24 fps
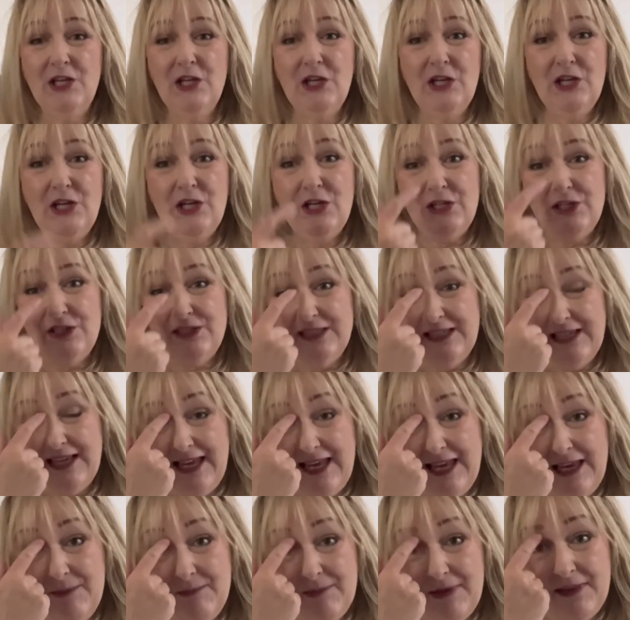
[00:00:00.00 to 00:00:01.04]
earn,
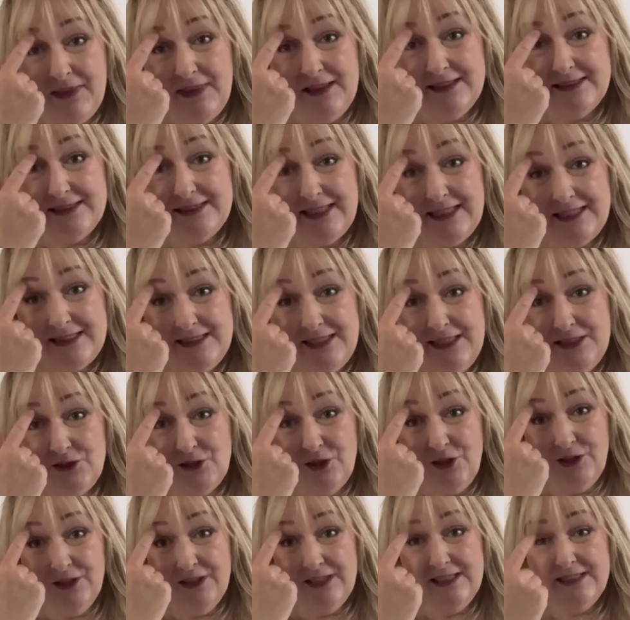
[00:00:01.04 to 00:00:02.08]
I think,
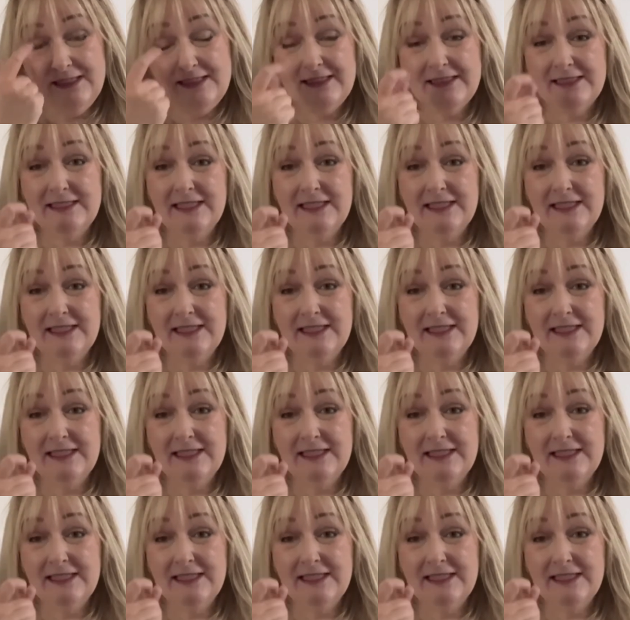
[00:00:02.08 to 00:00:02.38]
$60.